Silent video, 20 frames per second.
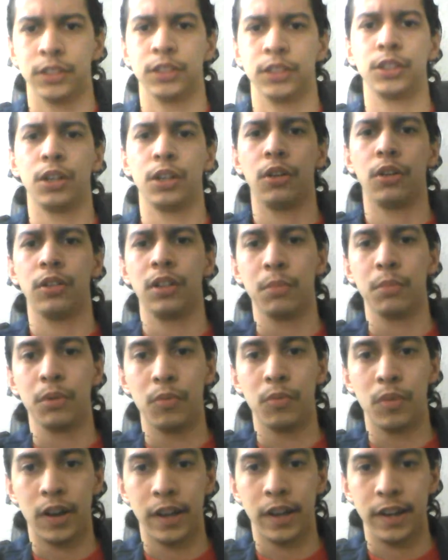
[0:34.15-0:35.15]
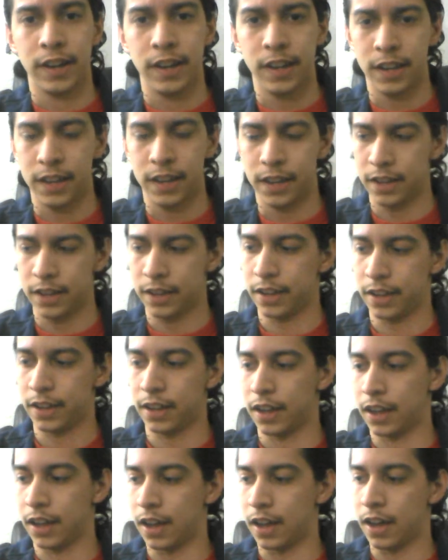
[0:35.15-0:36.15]
So, number one,
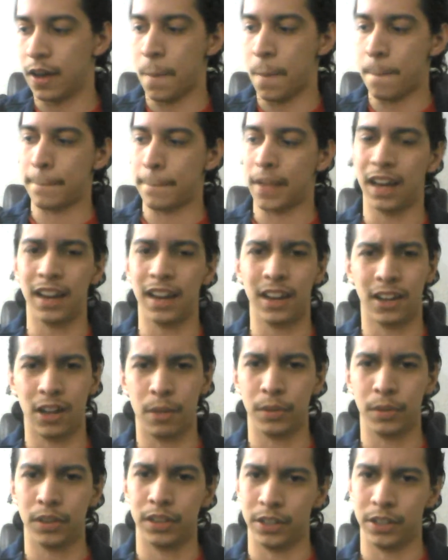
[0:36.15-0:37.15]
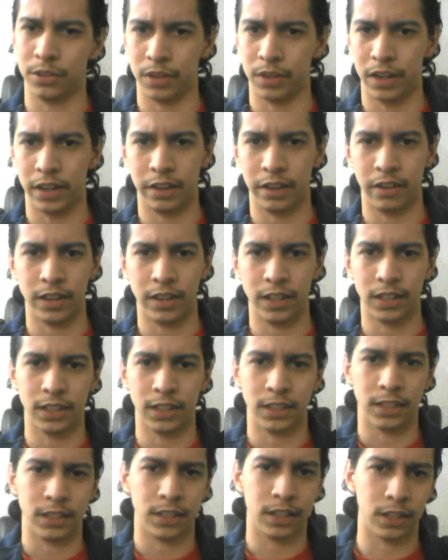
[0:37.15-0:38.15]
I got a couple of things right here I need to
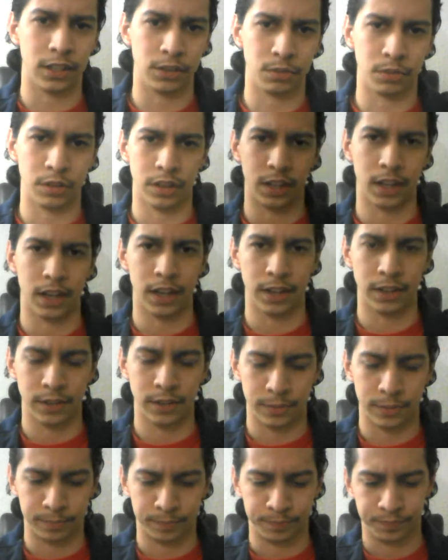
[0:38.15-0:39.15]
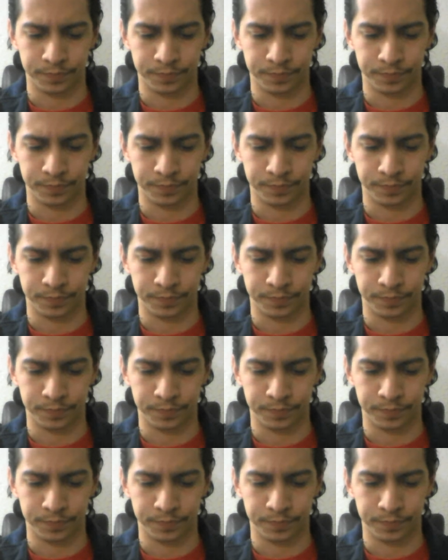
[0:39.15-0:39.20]
discuss with you guys.